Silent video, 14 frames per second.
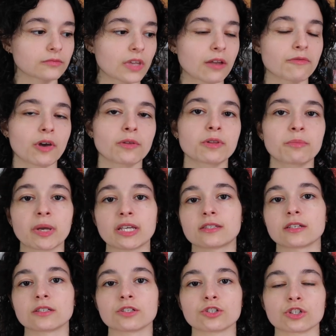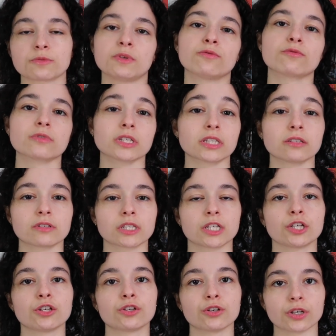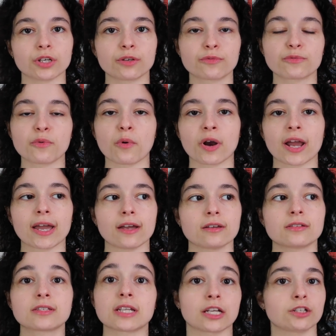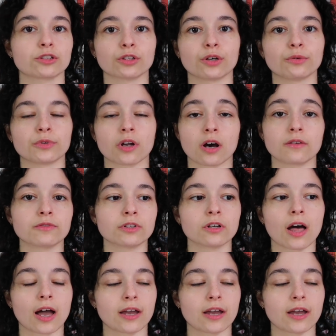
I found the pacing to just be really, really good for a standalone novel.